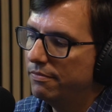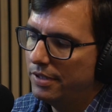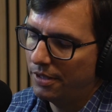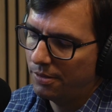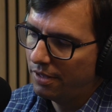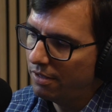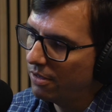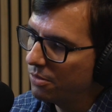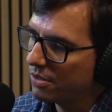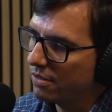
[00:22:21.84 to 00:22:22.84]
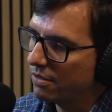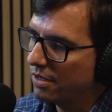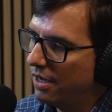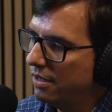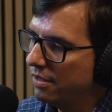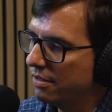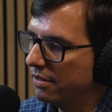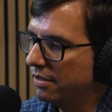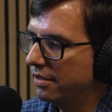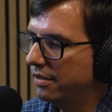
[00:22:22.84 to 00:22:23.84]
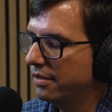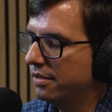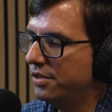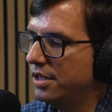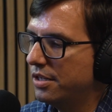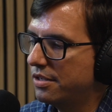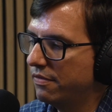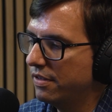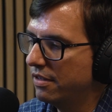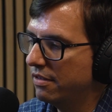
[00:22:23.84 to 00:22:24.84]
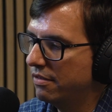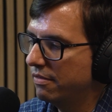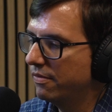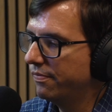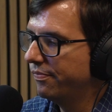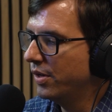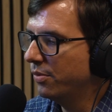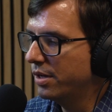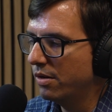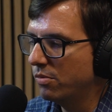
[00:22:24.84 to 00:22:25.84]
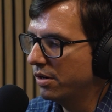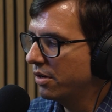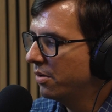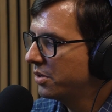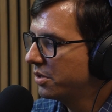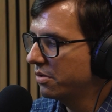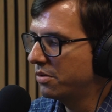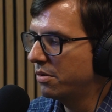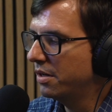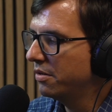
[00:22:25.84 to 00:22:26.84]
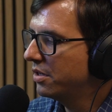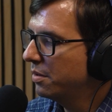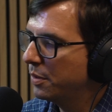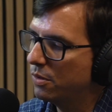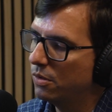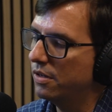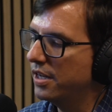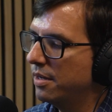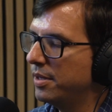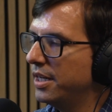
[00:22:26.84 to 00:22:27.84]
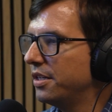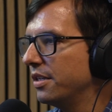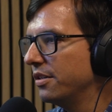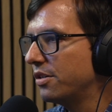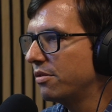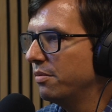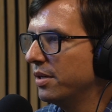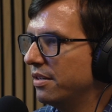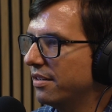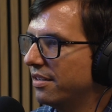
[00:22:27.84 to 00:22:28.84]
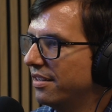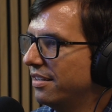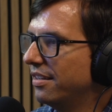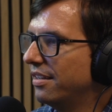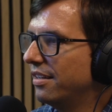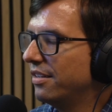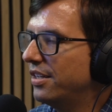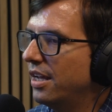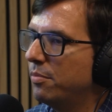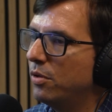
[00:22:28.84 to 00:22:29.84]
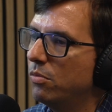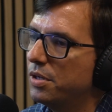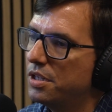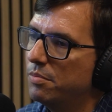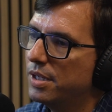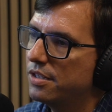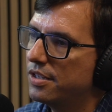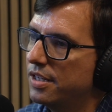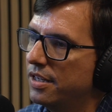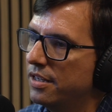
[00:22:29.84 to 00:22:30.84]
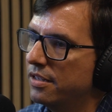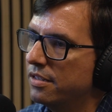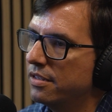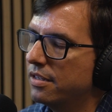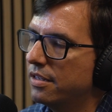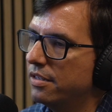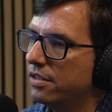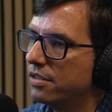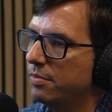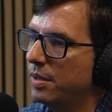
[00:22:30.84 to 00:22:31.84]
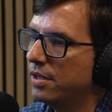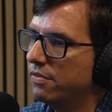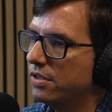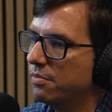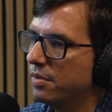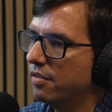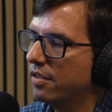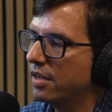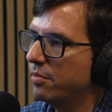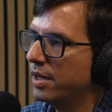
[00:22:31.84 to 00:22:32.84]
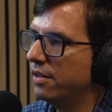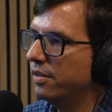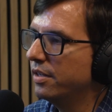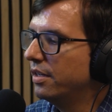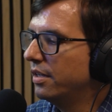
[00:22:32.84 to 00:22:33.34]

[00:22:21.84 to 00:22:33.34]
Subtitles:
I think those are kind of the gist of the, we kind of want to go sort of on your typical contamination and treatment table, what you might see, and just maybe give you something to think about.